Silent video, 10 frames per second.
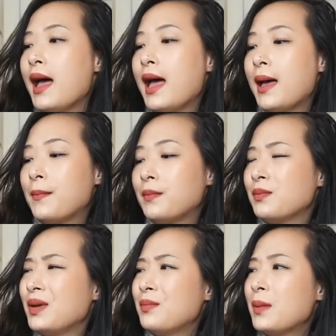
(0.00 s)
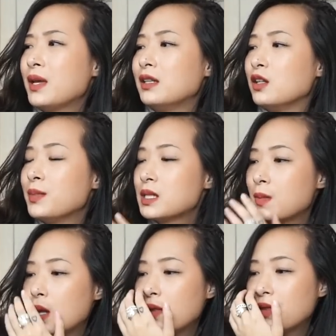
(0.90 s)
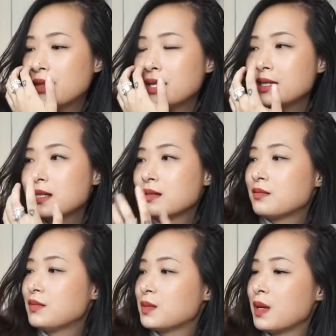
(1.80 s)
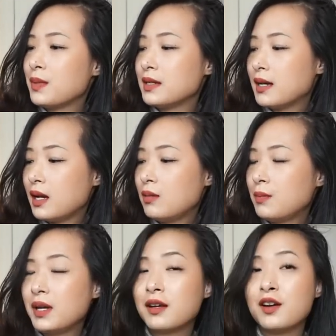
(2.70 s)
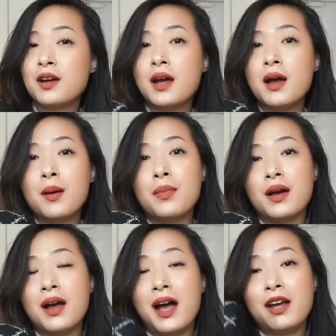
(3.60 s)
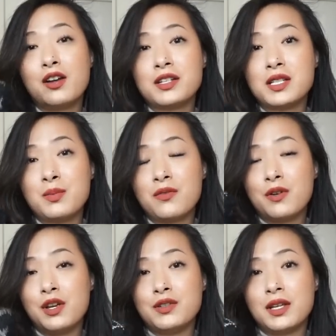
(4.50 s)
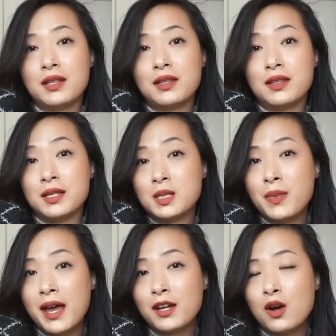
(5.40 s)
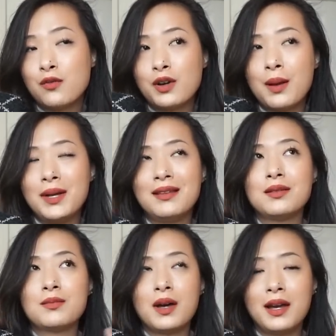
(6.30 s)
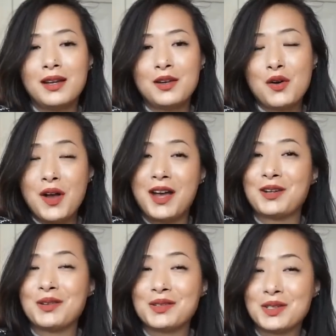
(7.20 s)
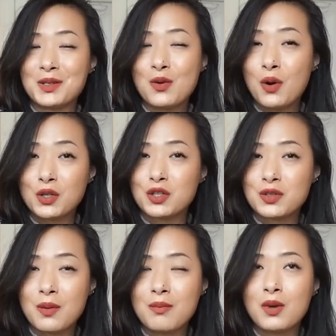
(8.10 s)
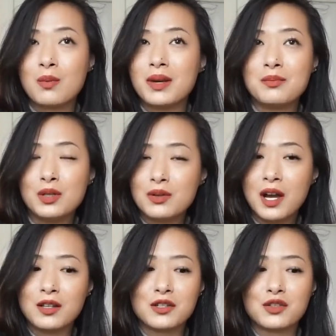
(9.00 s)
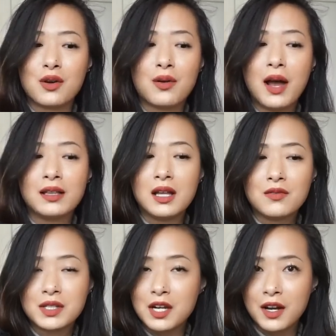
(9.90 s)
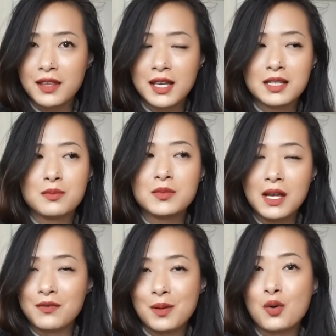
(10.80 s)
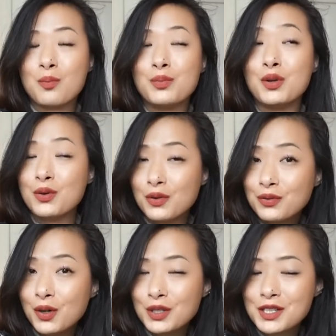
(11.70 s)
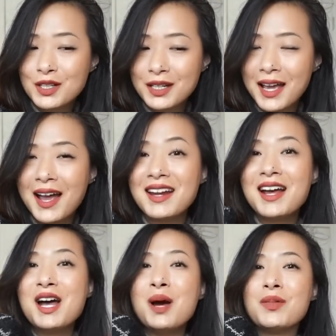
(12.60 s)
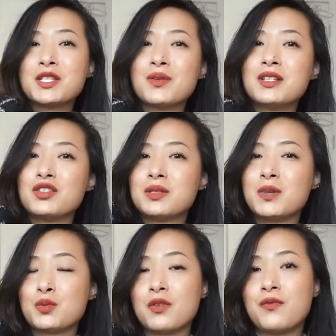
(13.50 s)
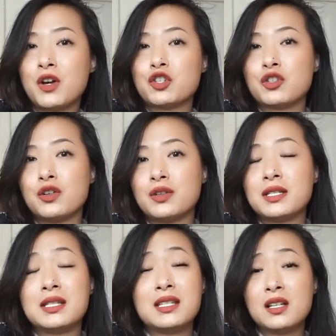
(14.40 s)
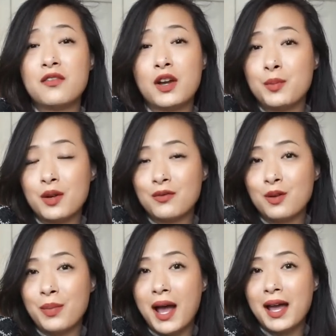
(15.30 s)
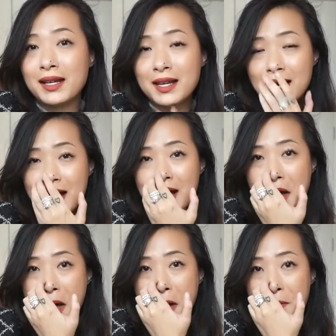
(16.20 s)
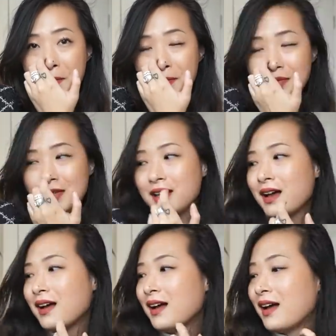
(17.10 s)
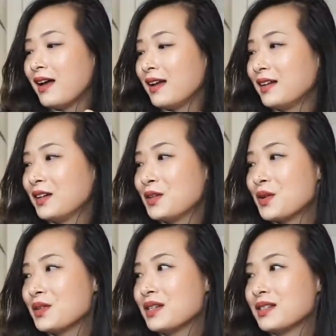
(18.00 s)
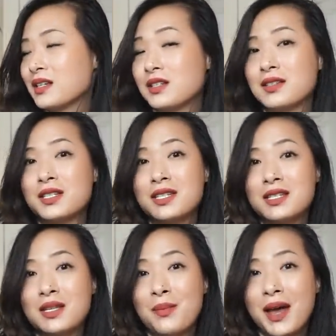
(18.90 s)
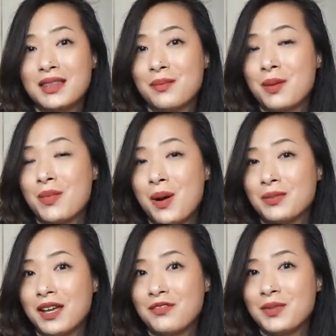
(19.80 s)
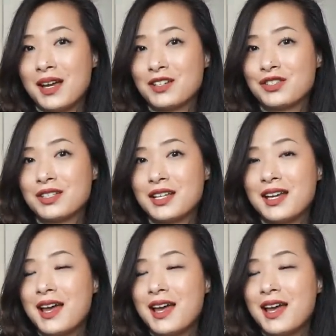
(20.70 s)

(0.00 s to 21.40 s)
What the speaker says: It might be a little bit smaller than this. This might be a tiny bit bigger, but I honestly prefer using this bag over. I mean, my Coco Handle is in this gorgeous mermaid blue color, so I love staring at that. It's definitely more beautiful to look at. This one is just much more functional. It's still a very beautiful bag. Yeah, I adore this. This is a bag that my mom gave me, actually.